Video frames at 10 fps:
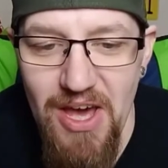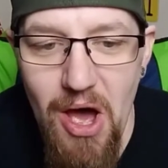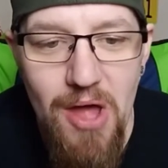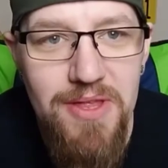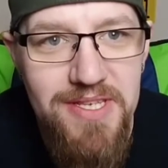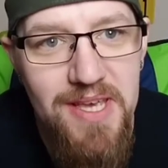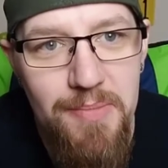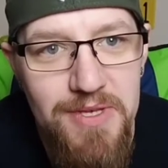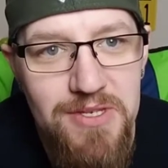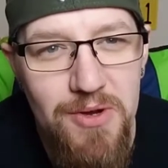On this
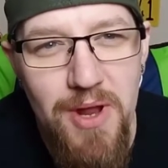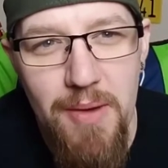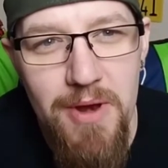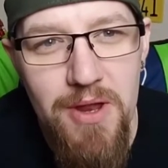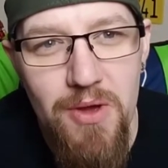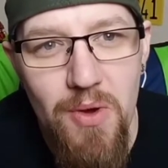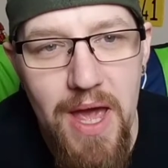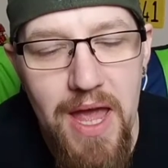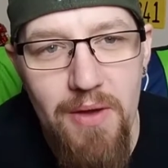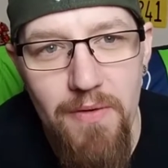episode, I'm going to do
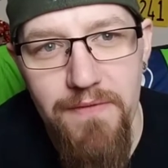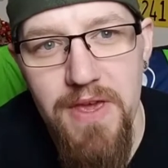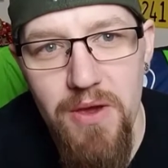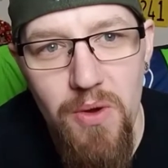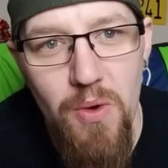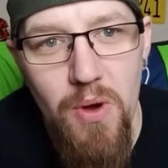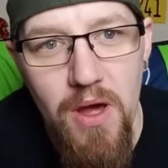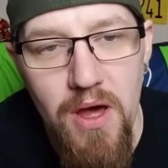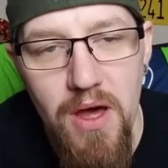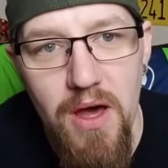a review
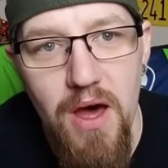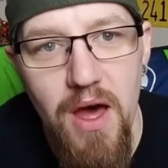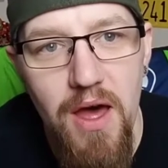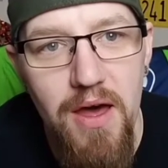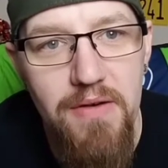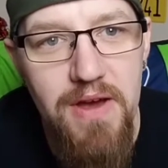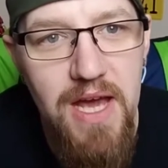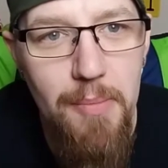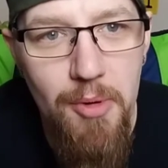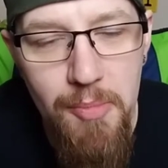of a
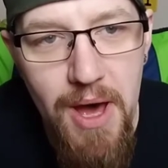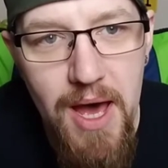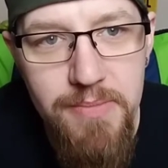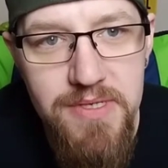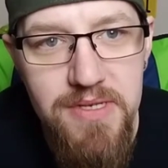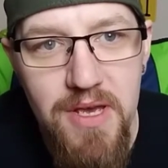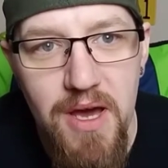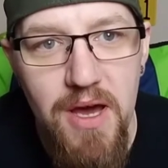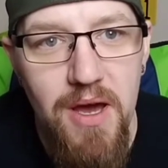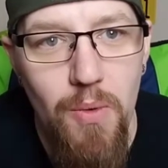couple pops.
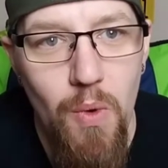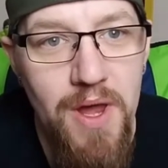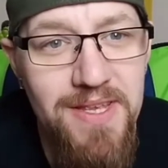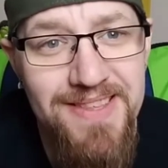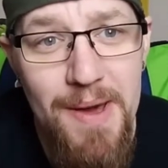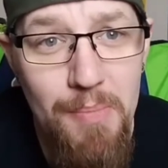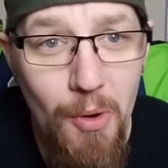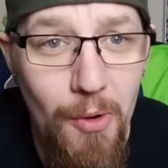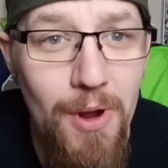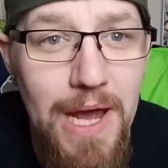One is that
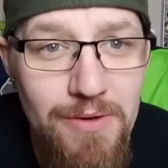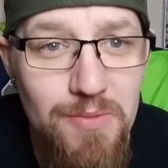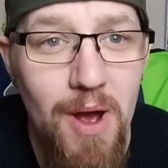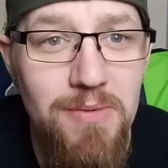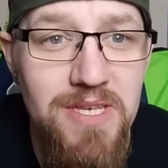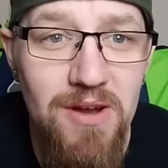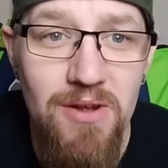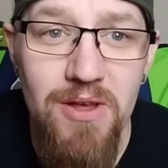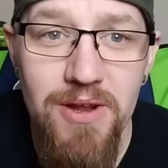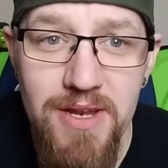porg I was promising
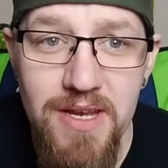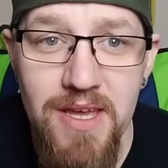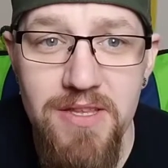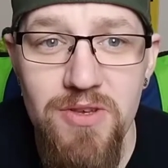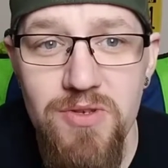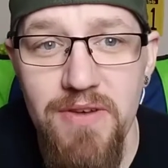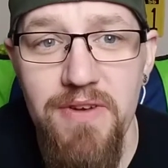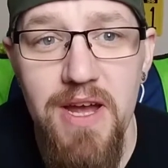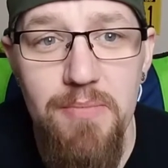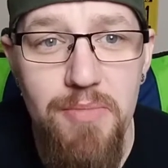earlier and didn't get to, so I
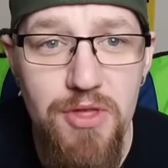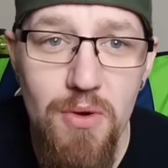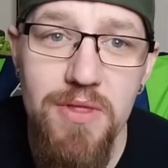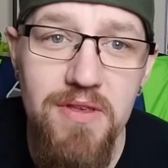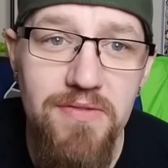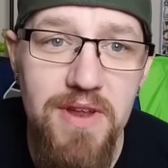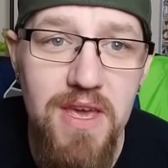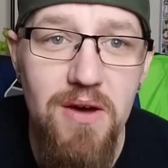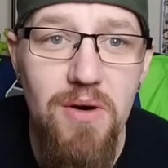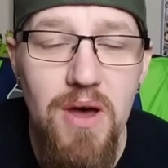figured I'd throw it in this
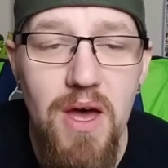video.